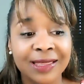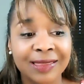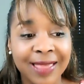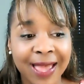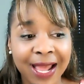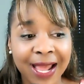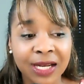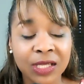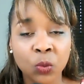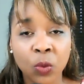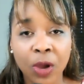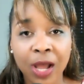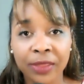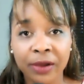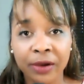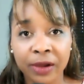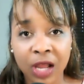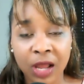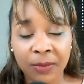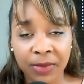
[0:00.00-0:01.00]
That is why
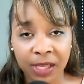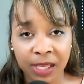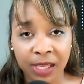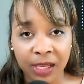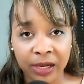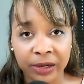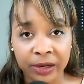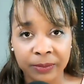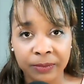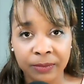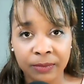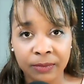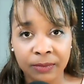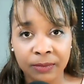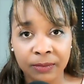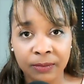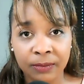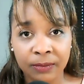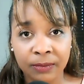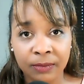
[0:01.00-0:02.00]
they're coming here.
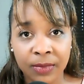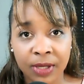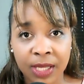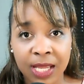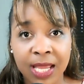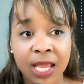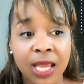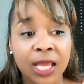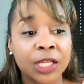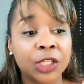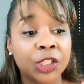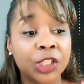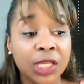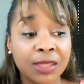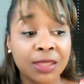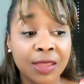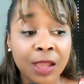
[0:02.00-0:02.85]
She